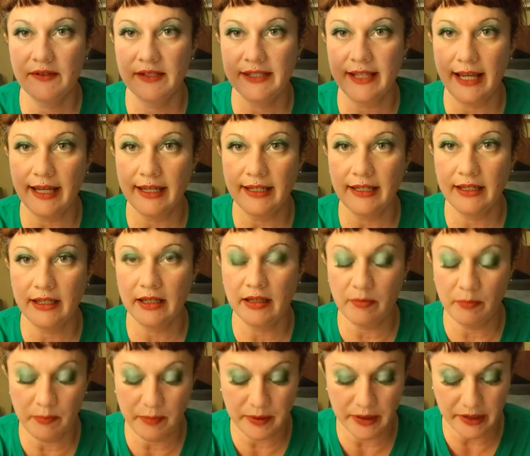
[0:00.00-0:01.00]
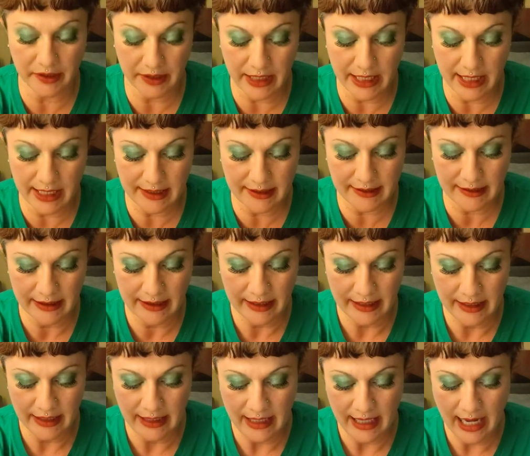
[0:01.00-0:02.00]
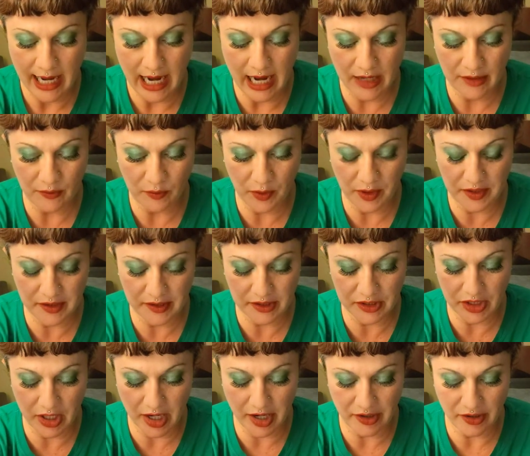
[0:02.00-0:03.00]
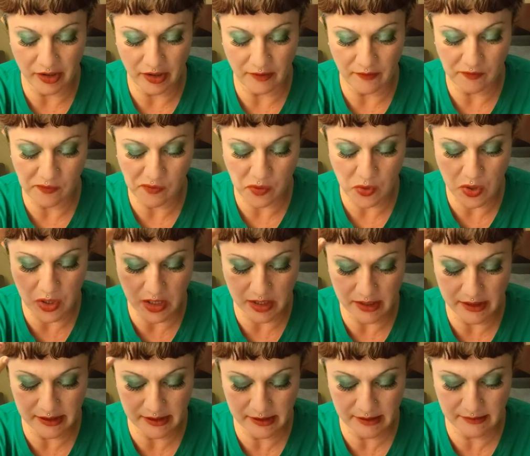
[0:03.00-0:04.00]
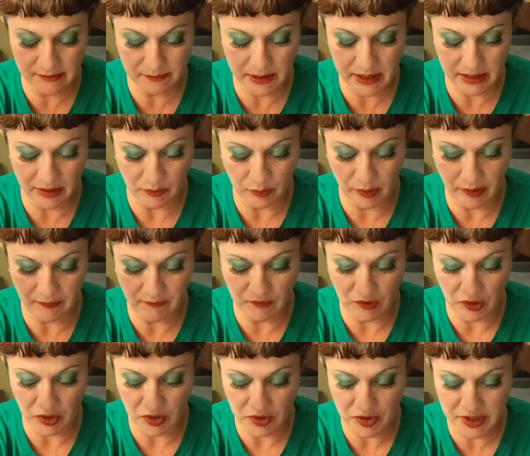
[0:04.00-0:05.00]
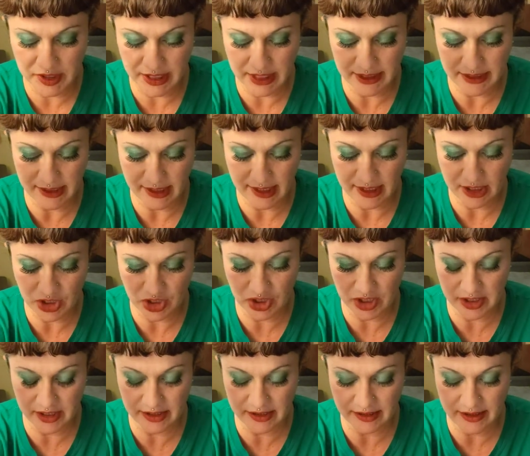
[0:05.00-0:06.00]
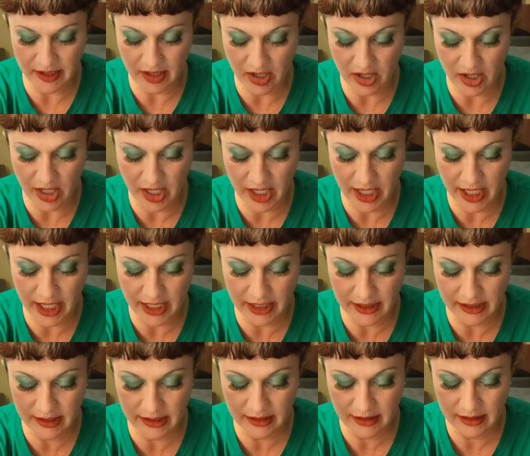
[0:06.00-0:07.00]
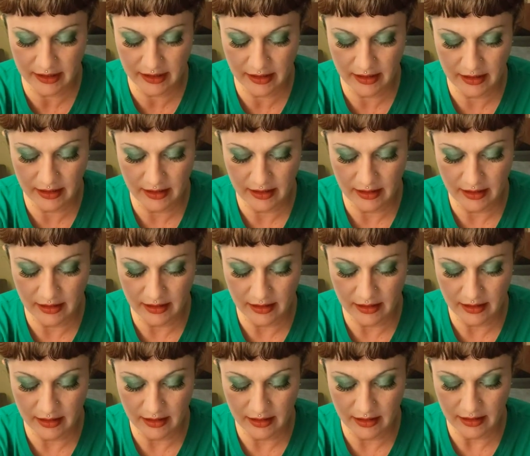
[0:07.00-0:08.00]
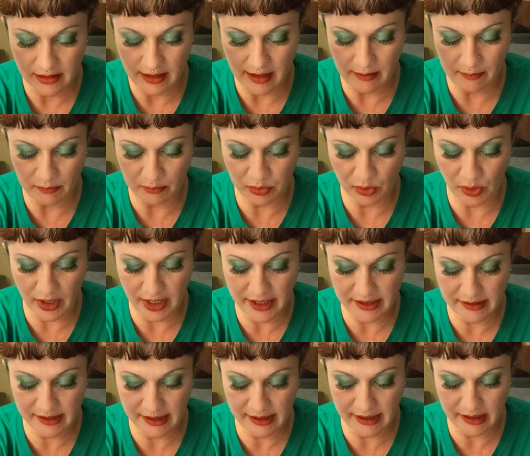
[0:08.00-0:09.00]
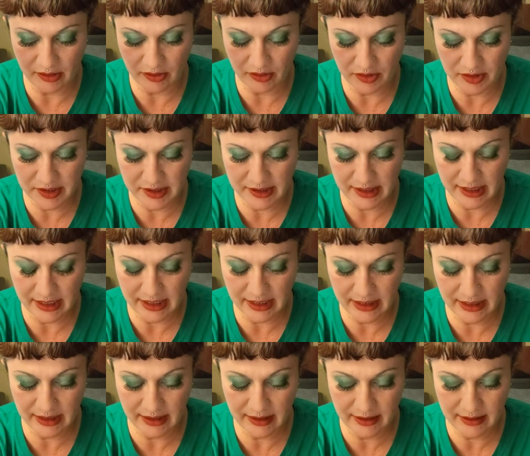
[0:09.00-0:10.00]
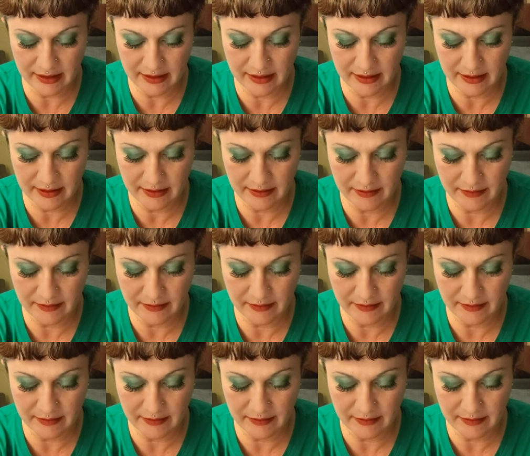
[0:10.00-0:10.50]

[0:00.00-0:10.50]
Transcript: psychic abilities and with the Daughter of Wands being reversed, it's like she's not embracing it or seeing it.